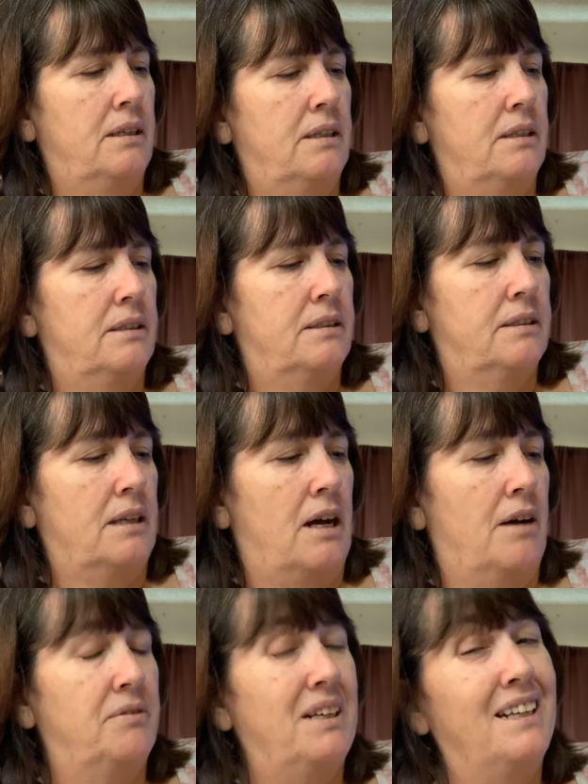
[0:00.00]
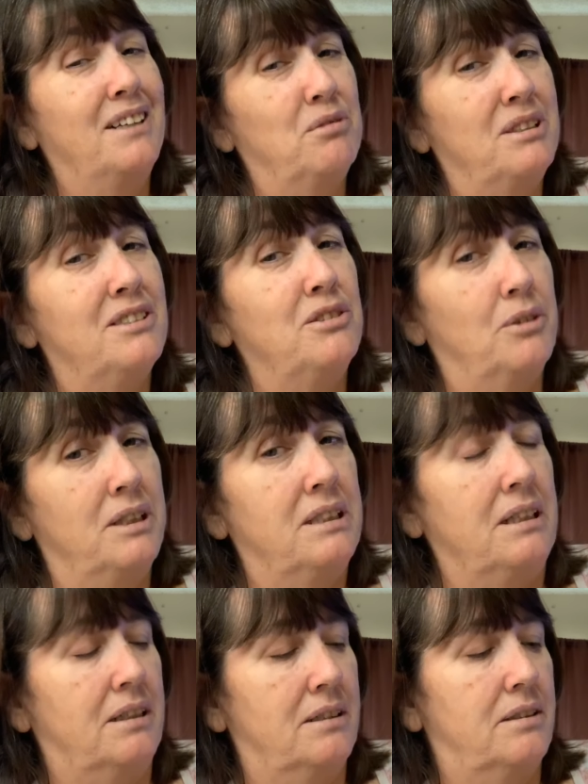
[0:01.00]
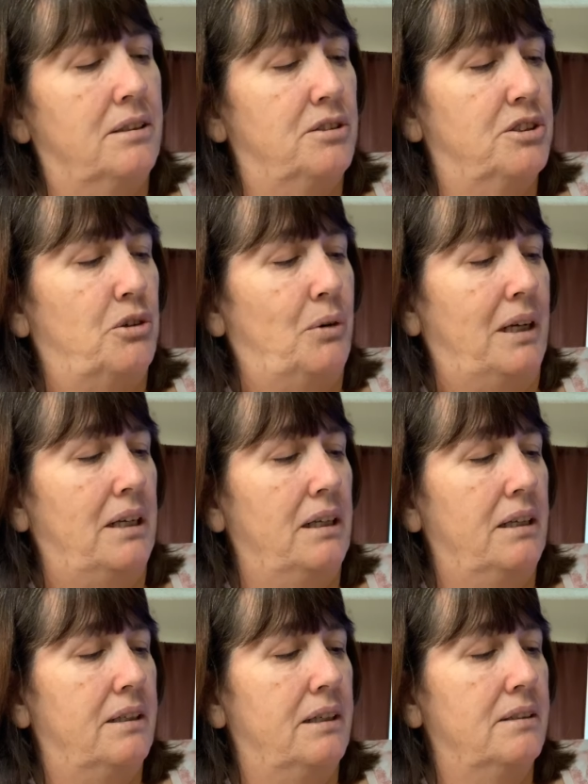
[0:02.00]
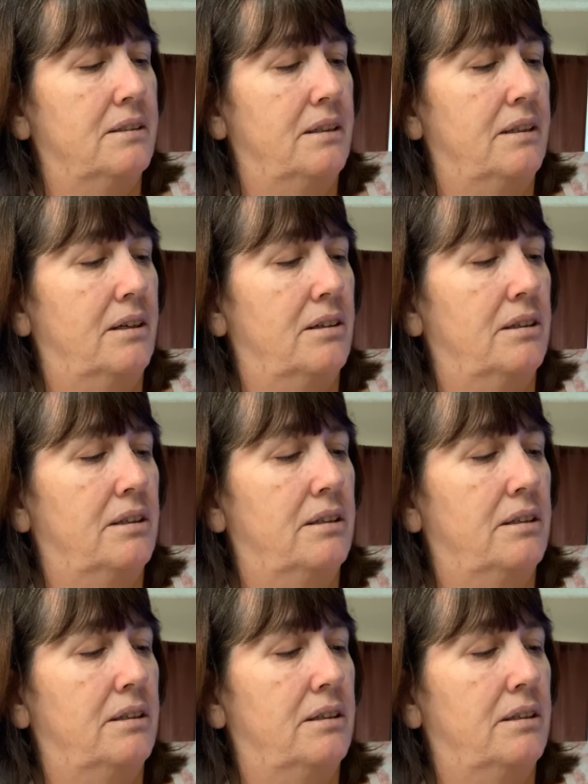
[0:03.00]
soft, and it was noisy because there's crinkly things in there.